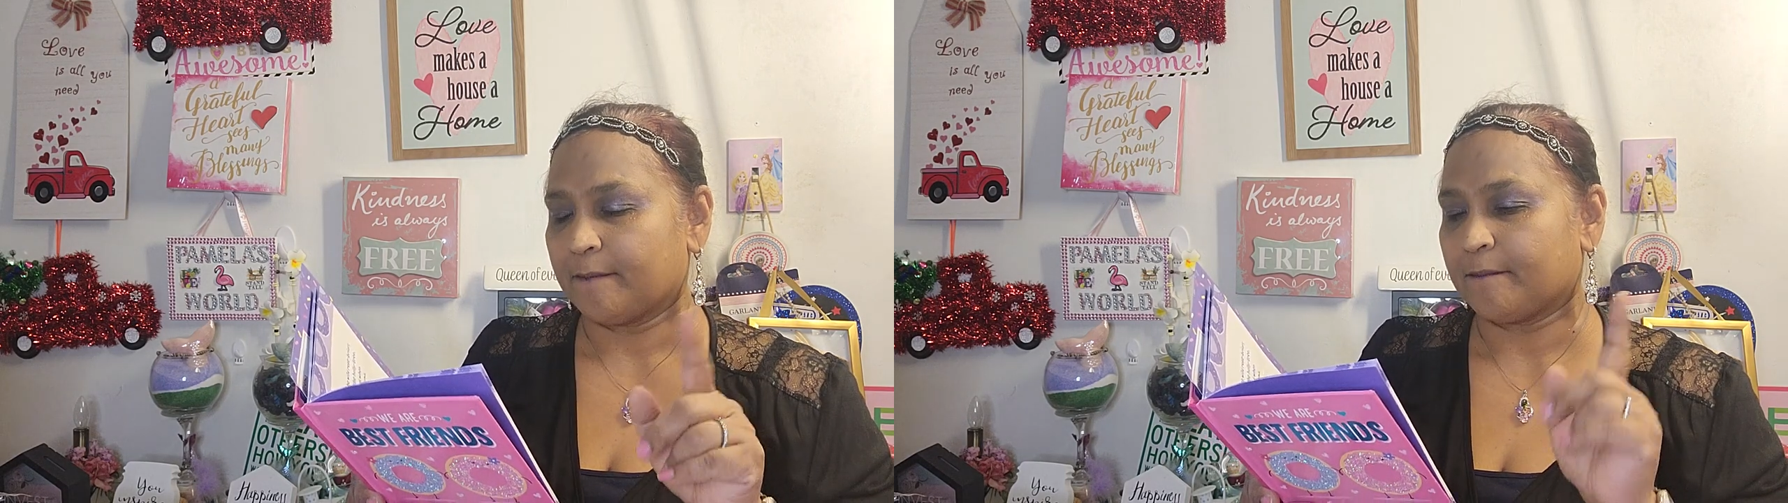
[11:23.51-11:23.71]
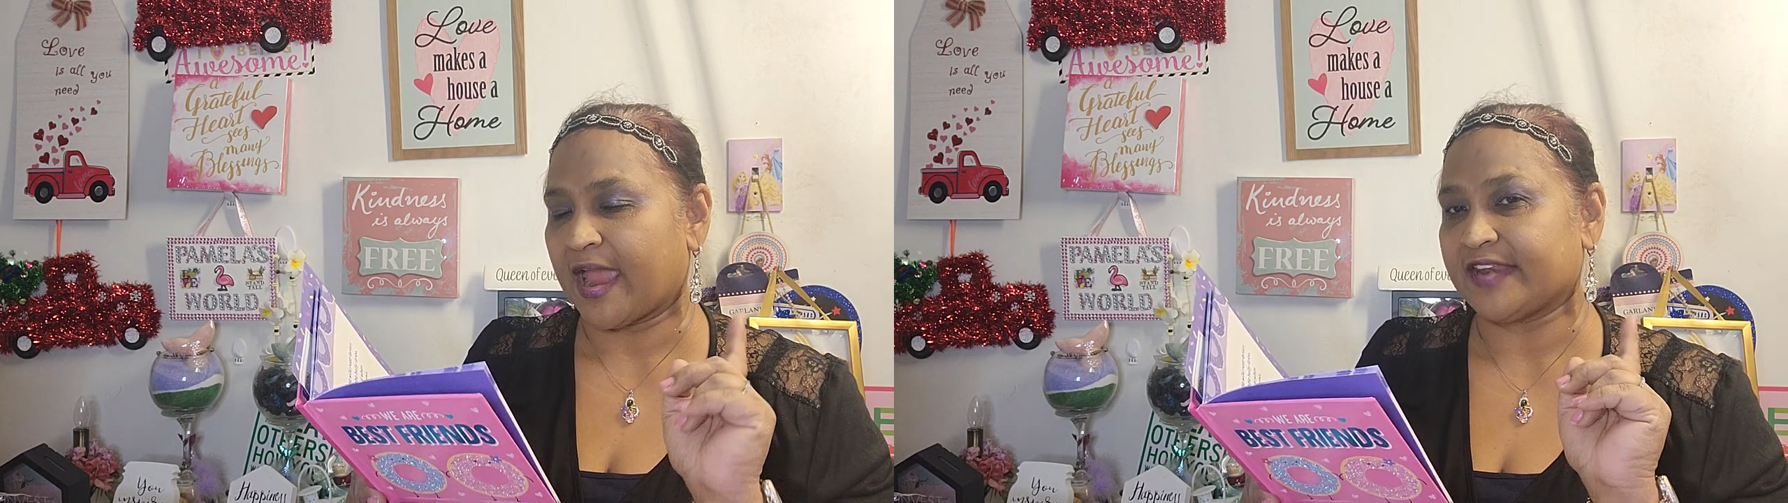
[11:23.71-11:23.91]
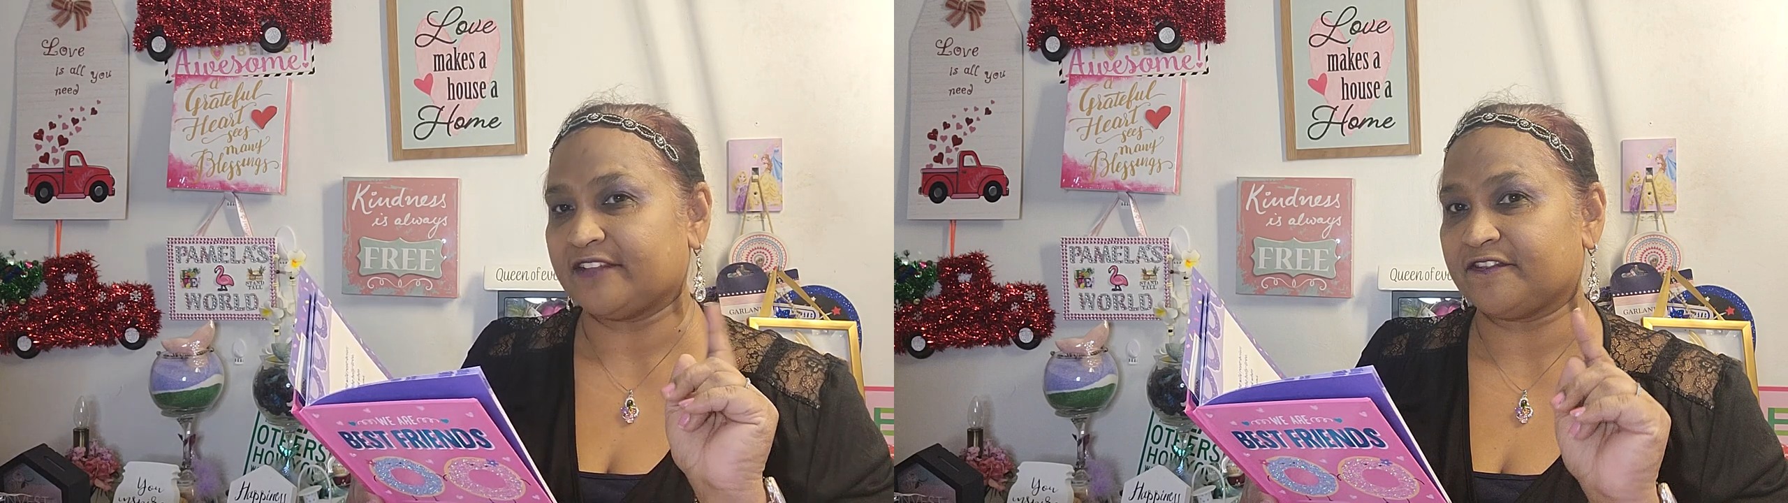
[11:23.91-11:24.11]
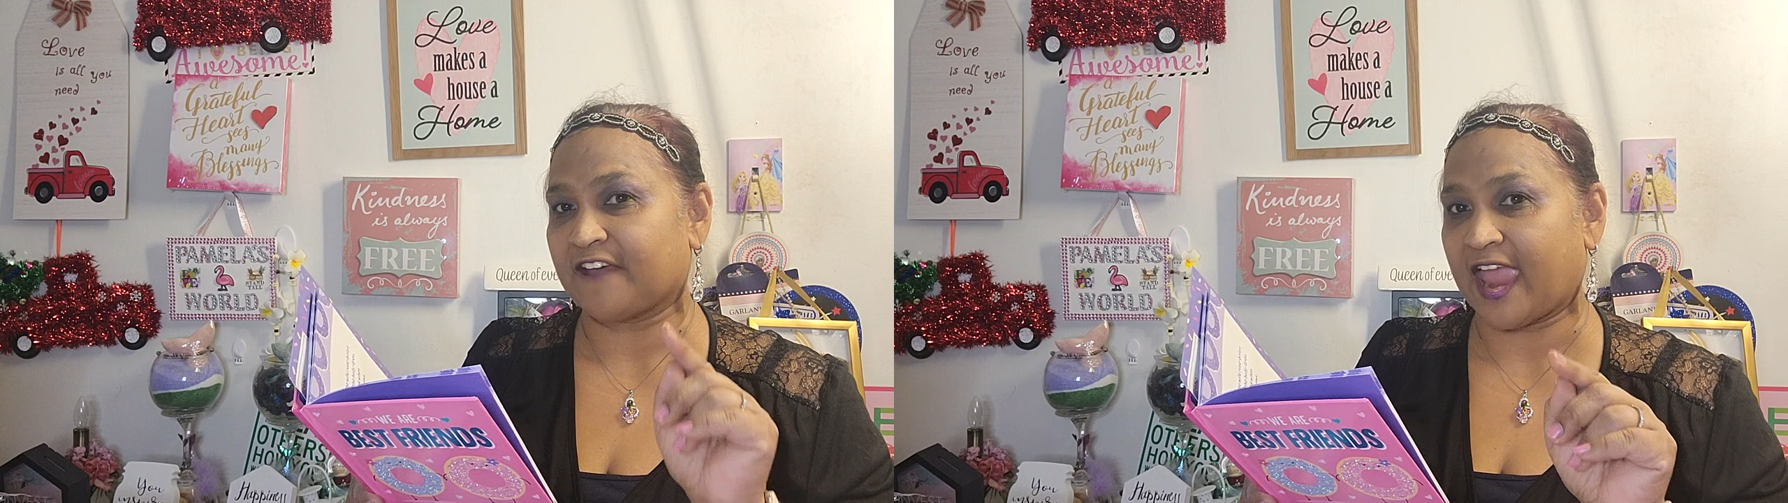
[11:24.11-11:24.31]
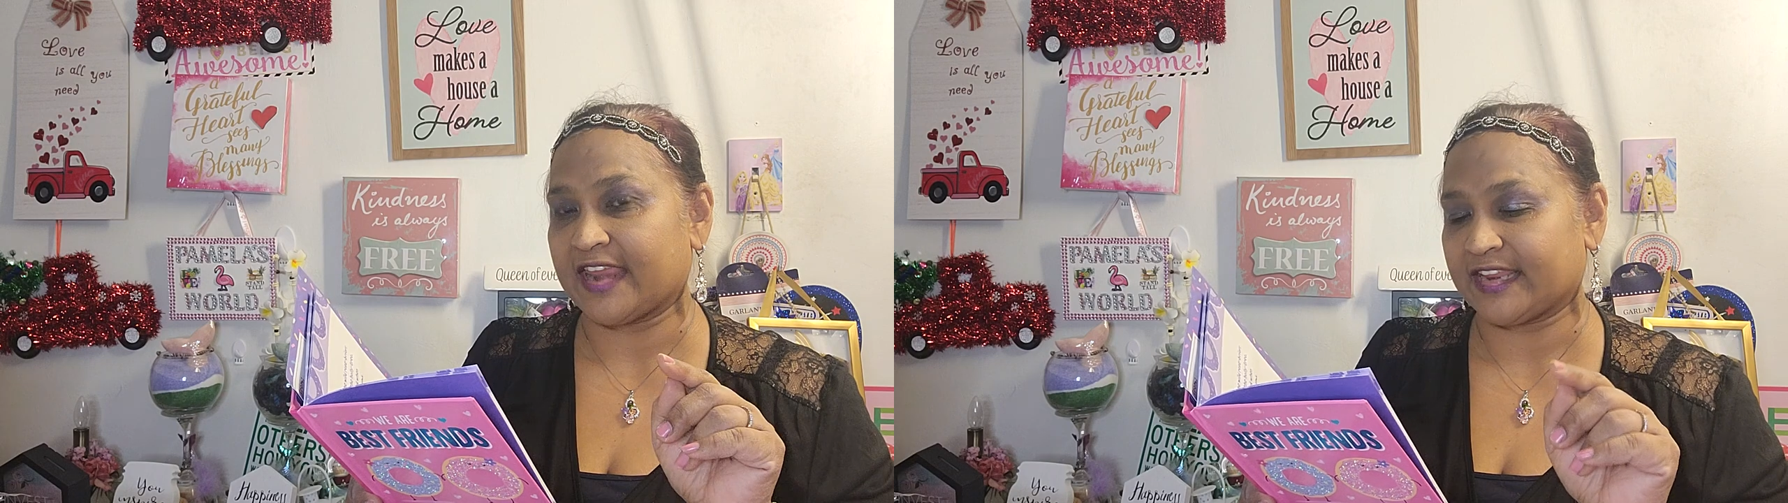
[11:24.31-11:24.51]
by
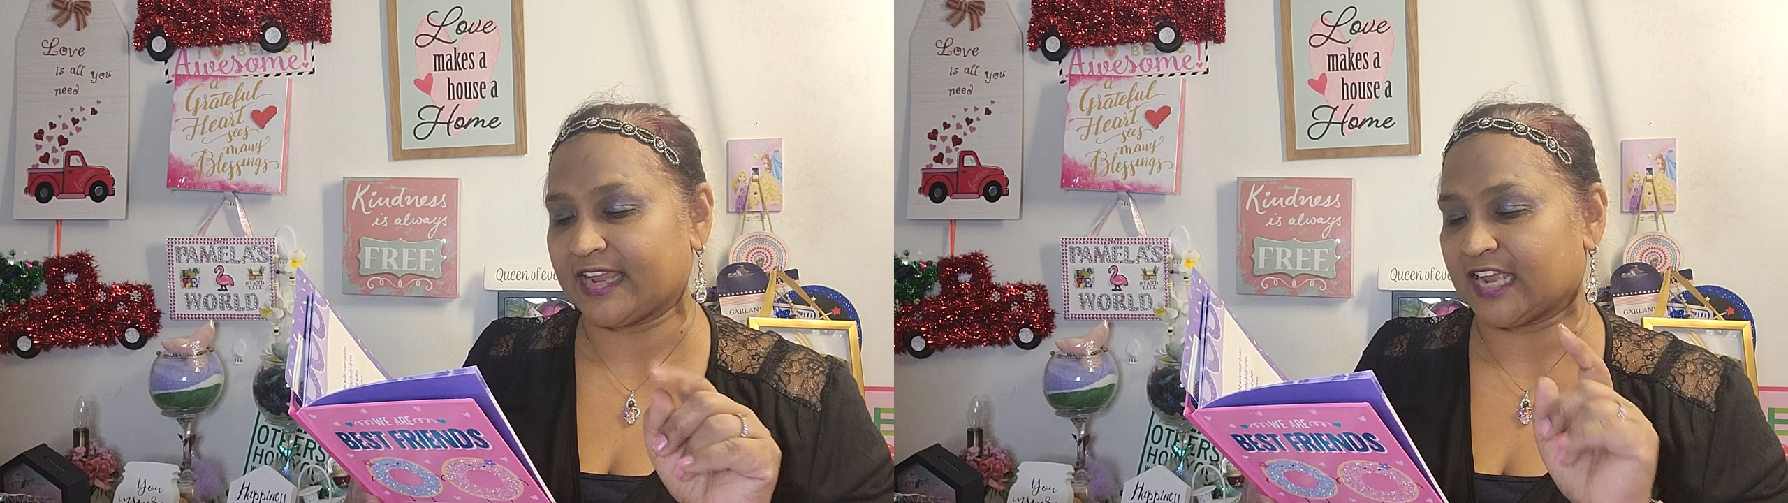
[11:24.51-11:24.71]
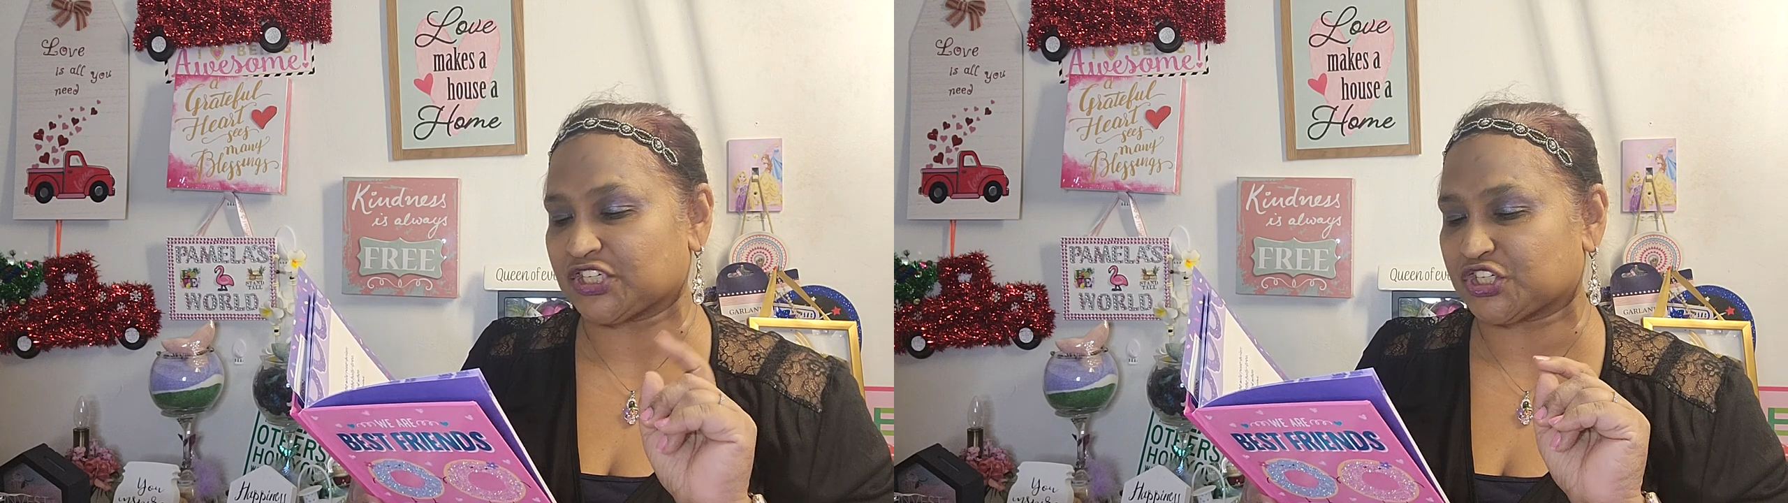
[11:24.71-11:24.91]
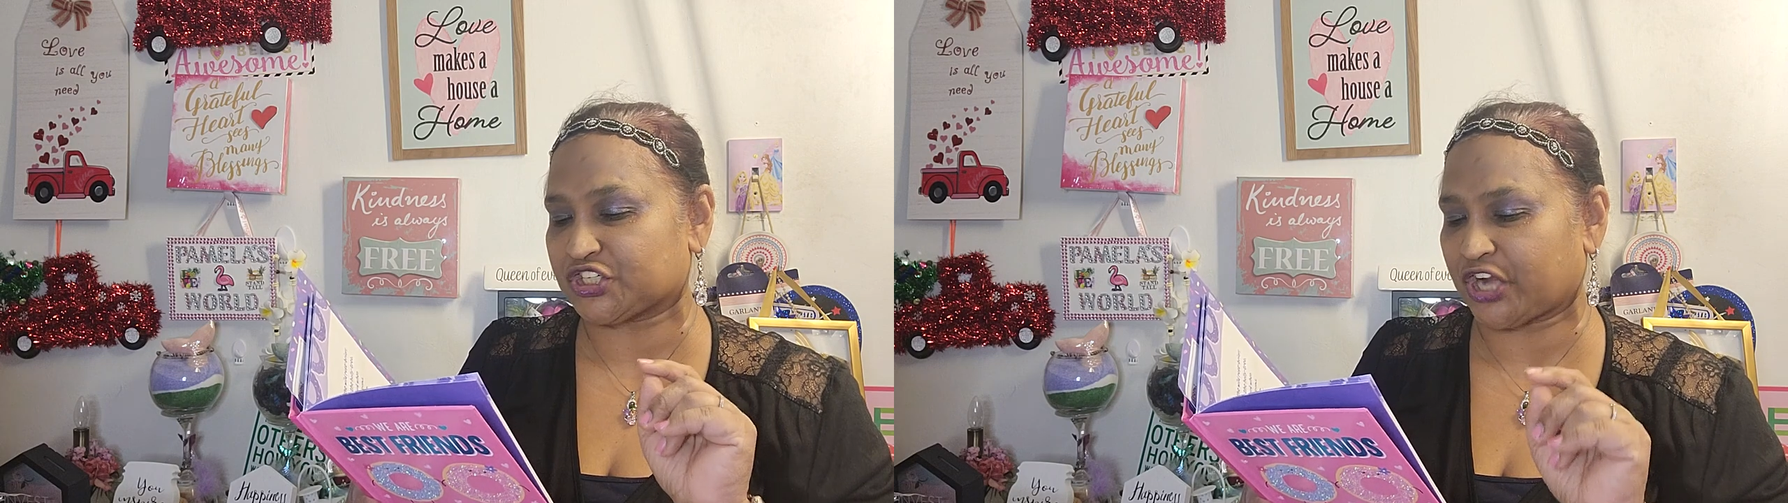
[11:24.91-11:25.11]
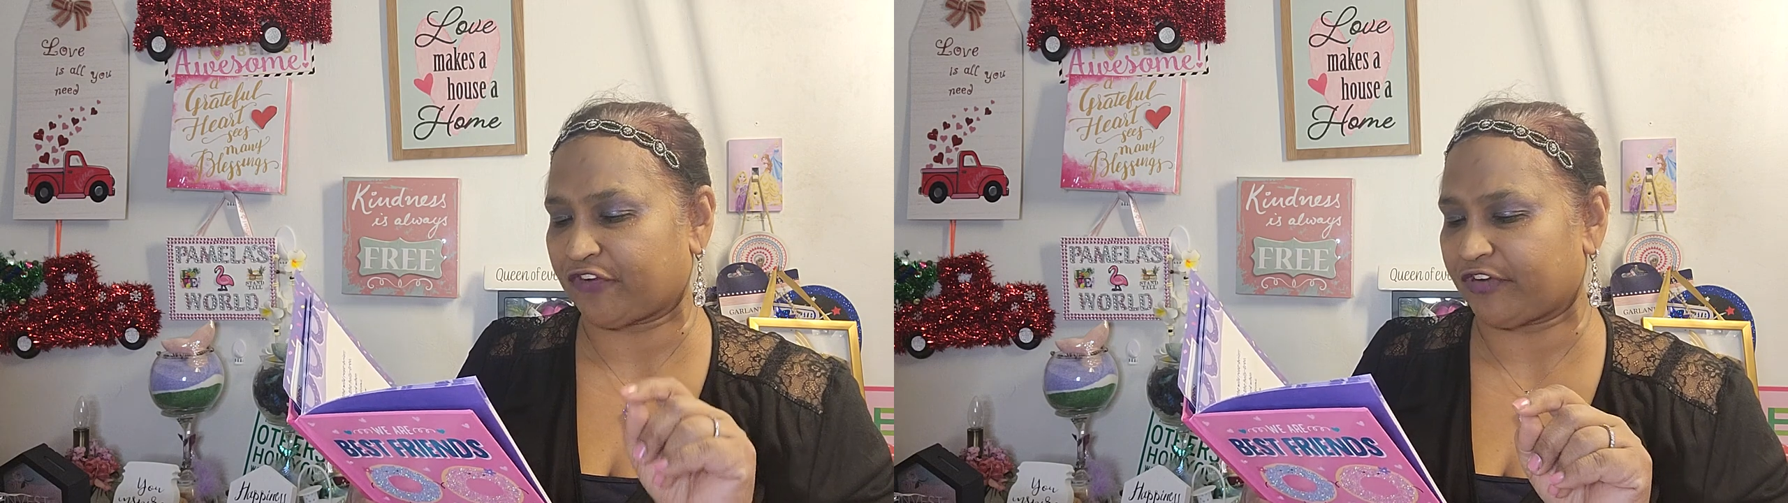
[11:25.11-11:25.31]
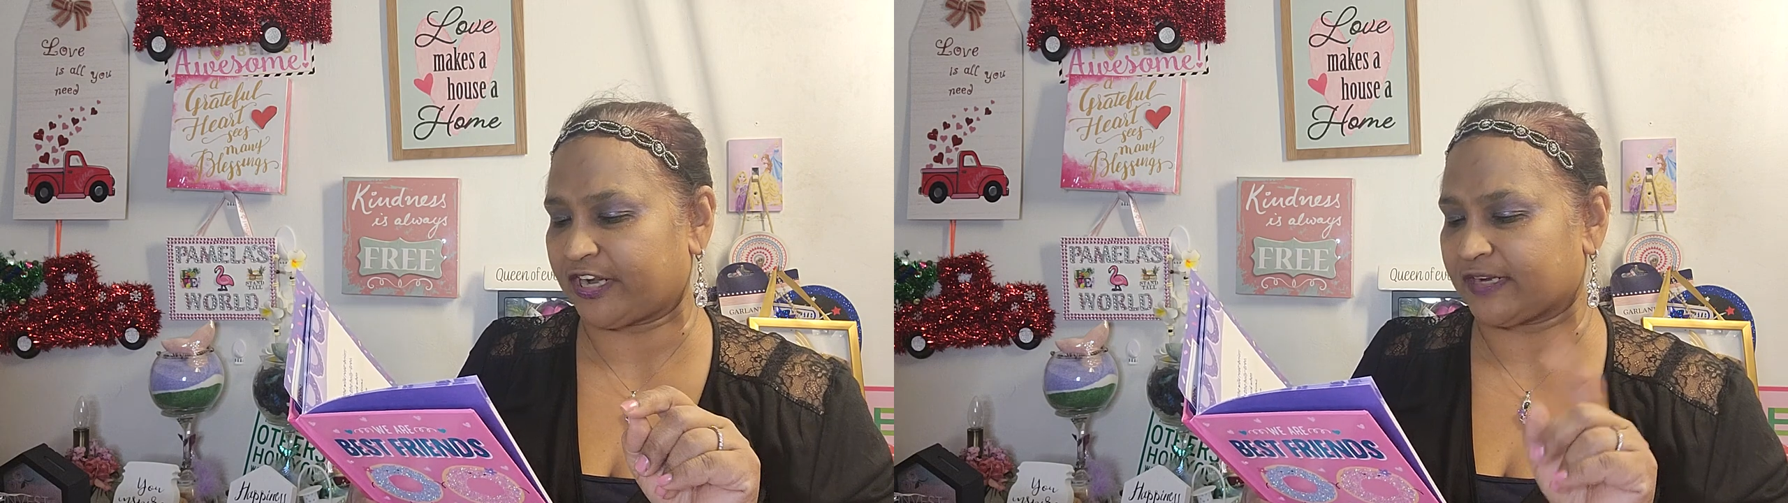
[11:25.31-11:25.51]
dividing and
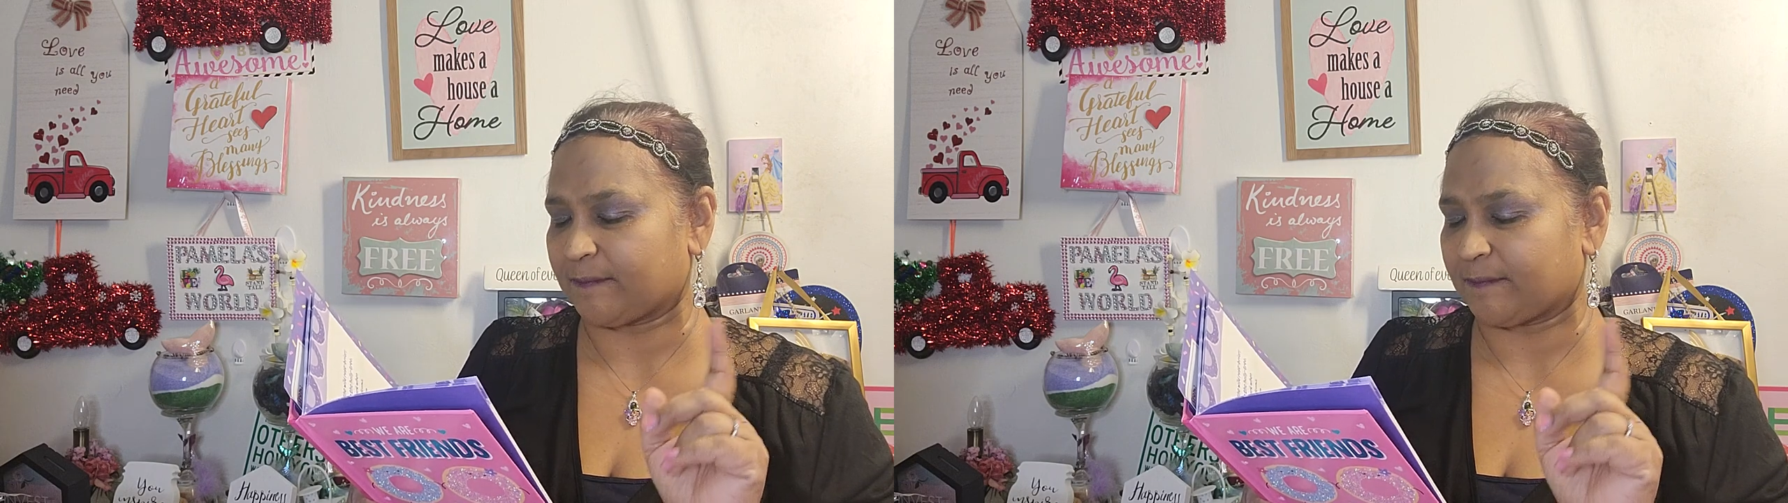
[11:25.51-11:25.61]
sharing it.